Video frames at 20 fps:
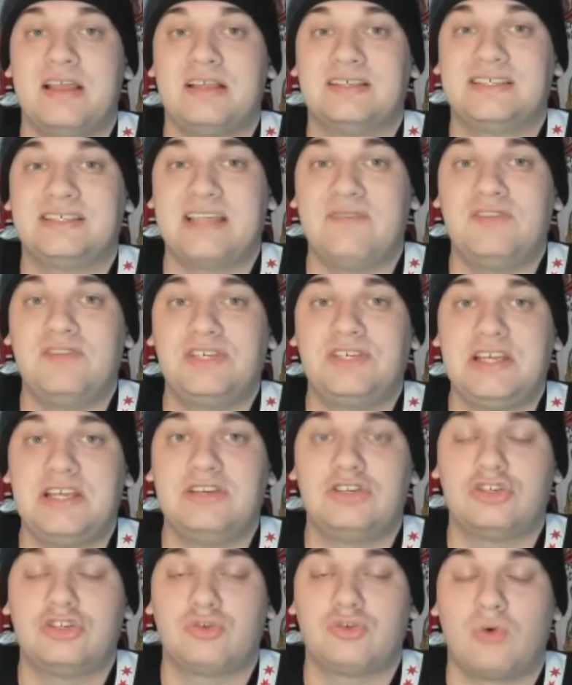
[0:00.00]
17
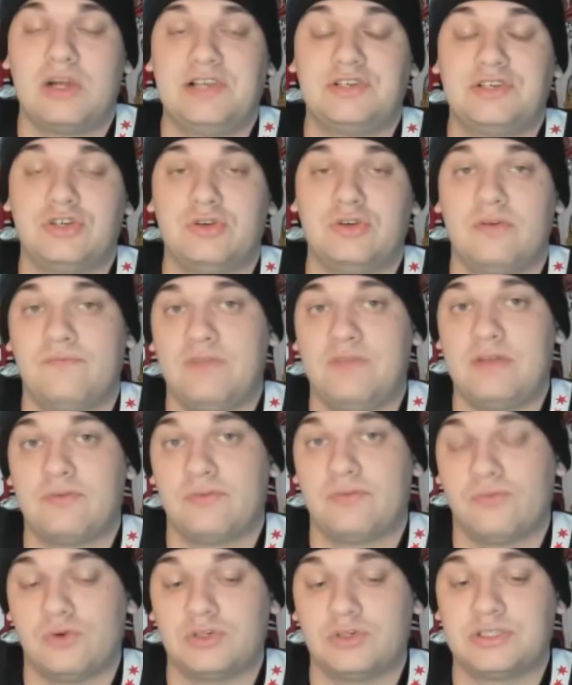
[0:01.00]
to 22 in favor
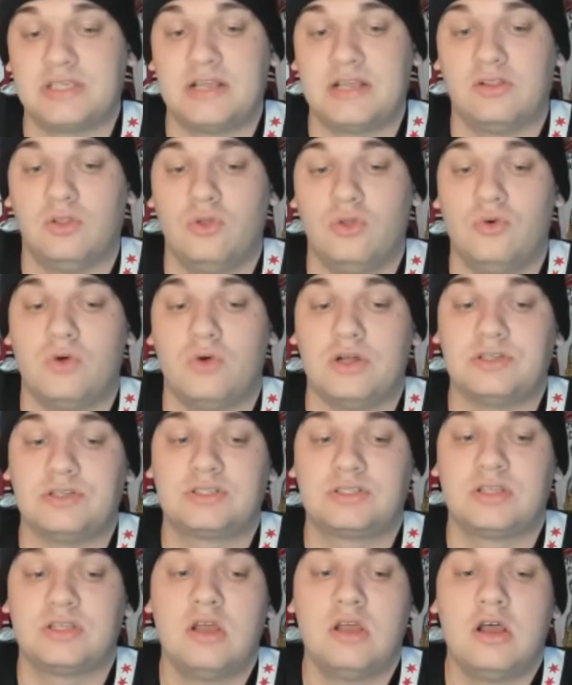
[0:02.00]
for St. Louis.